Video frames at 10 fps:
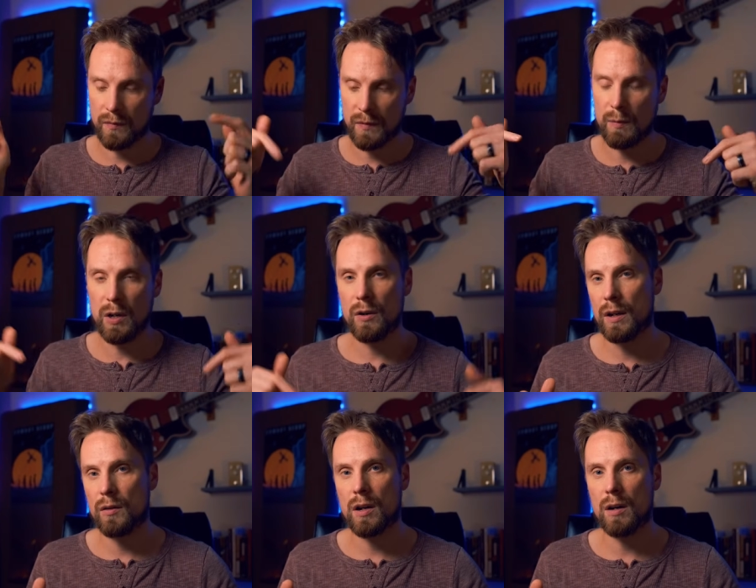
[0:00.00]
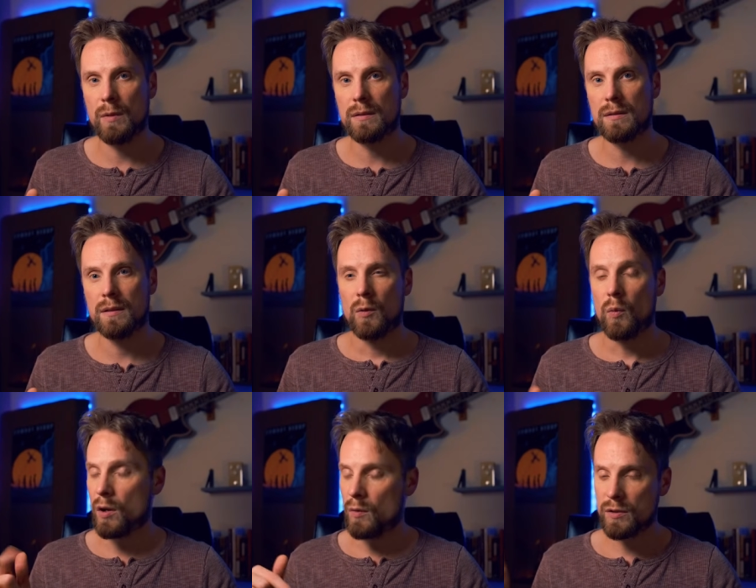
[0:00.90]
Let me know down in the comments.
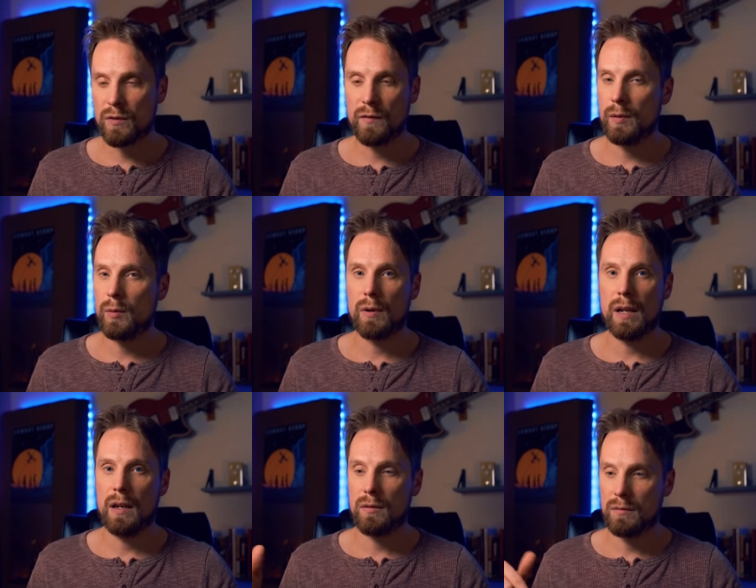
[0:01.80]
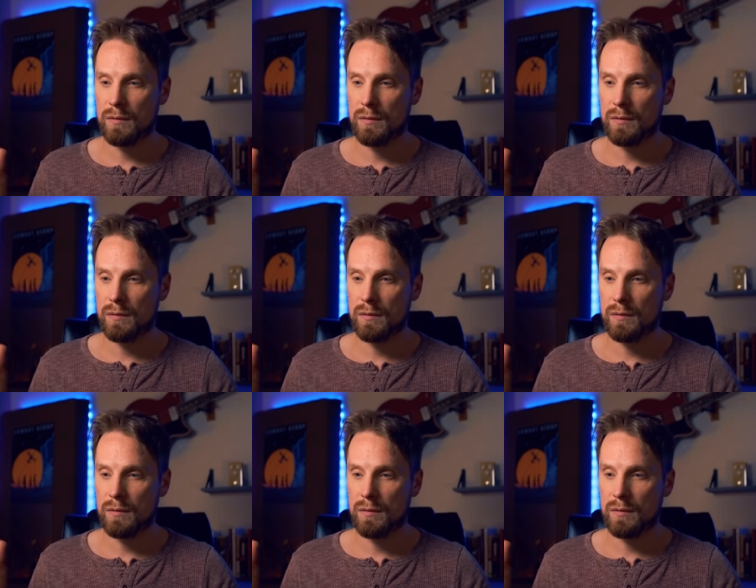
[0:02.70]
One-on-ones are available right now.